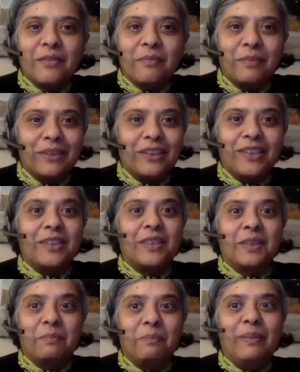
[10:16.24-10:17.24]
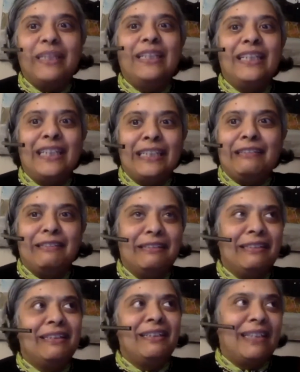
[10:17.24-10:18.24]
but just be
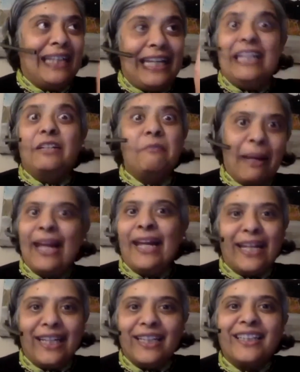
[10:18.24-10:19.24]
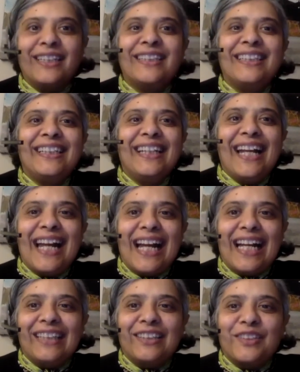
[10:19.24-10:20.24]
in pain.
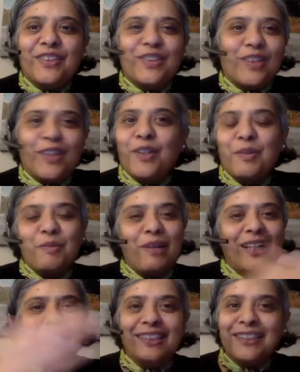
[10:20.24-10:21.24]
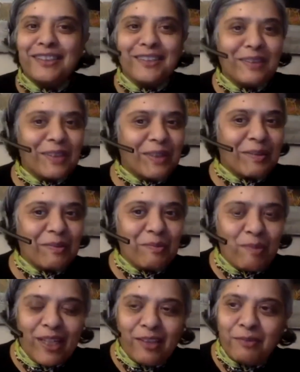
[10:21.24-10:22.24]
And so when
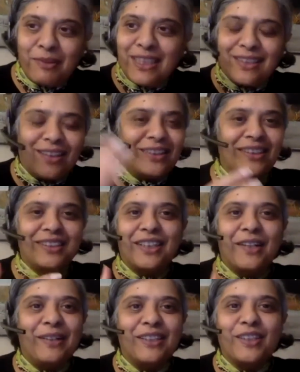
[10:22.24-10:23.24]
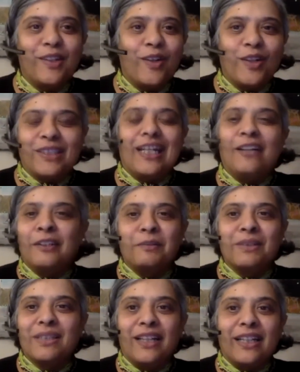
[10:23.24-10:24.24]
we started to go into lockdown, it
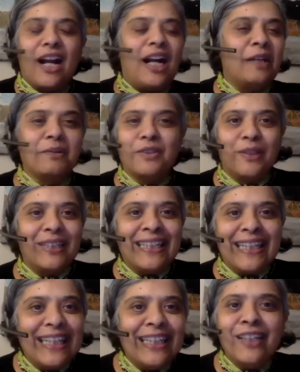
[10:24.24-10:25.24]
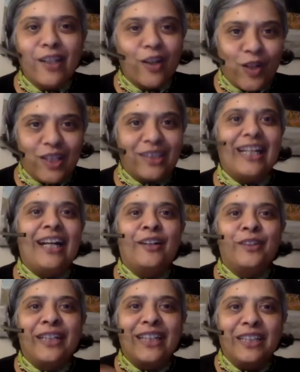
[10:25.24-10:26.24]
was like I was already in
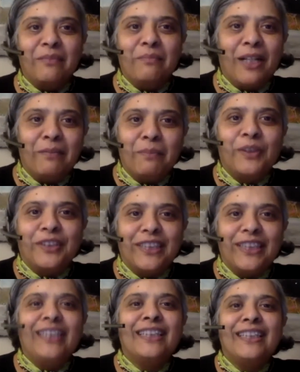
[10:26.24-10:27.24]
lockdown in my body,